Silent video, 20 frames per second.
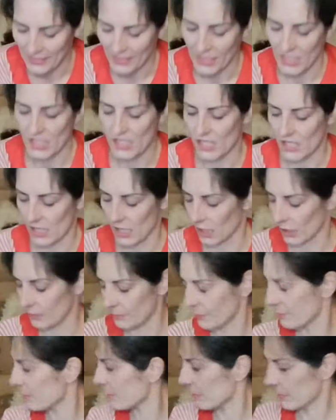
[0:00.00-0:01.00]
So
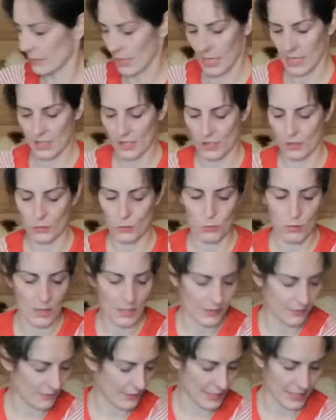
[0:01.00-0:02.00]
I'll do one
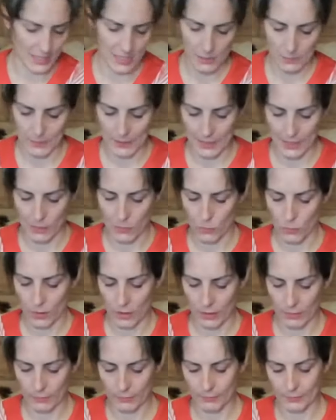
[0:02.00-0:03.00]
of these to begin with.
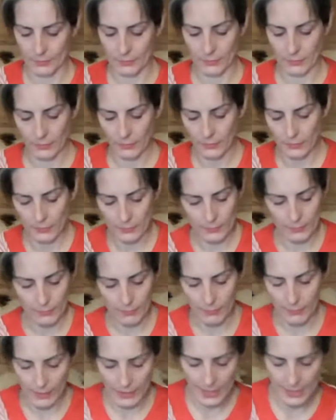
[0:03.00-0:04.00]

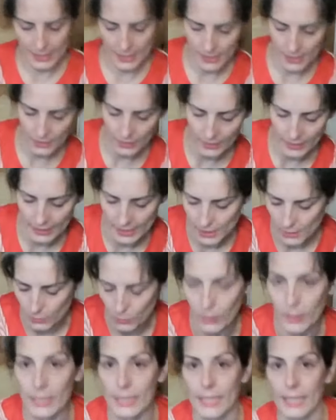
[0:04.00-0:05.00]
Let's do this
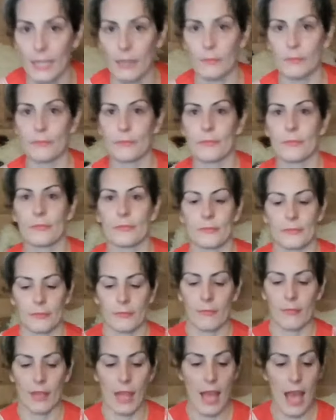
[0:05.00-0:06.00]
one
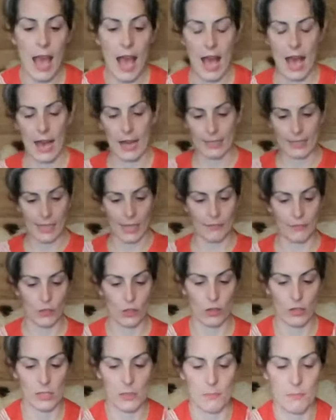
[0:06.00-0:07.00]
here. And I've
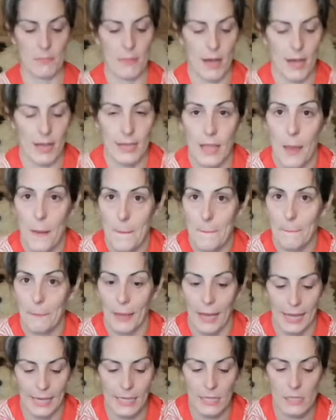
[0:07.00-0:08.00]
got my
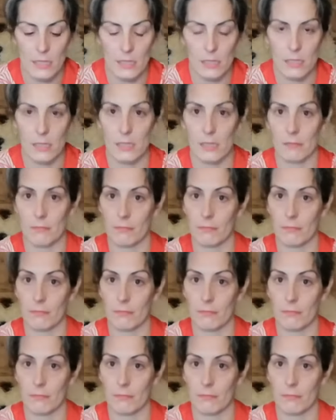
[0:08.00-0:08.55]
paints.